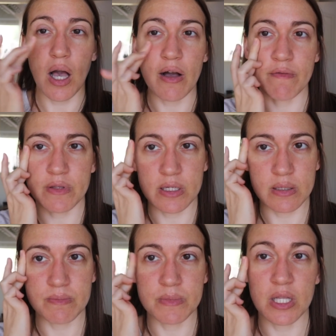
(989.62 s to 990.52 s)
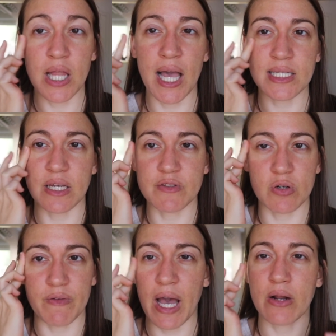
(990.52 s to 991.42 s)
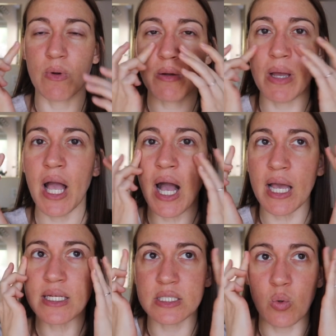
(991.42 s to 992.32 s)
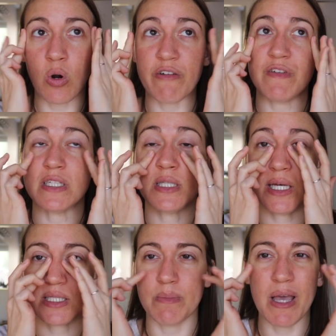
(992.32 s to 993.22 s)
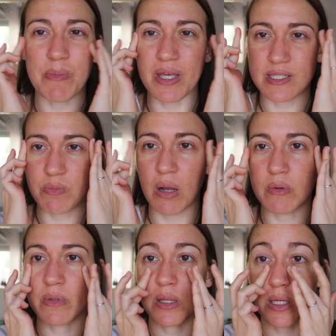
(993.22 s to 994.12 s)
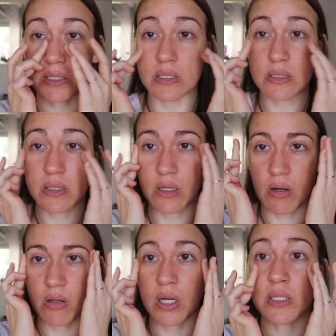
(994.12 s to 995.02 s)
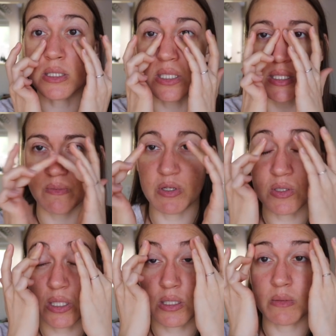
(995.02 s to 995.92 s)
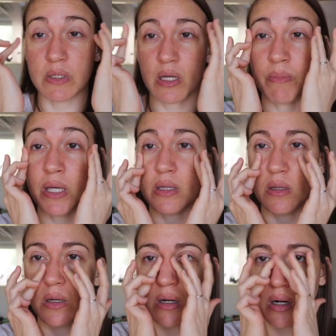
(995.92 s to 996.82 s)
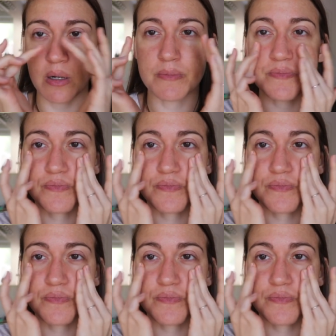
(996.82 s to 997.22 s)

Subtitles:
of the lines I've sort of had around my eyes, or if it's this. It's probably this, in all honesty, because I've been using this a bit longer.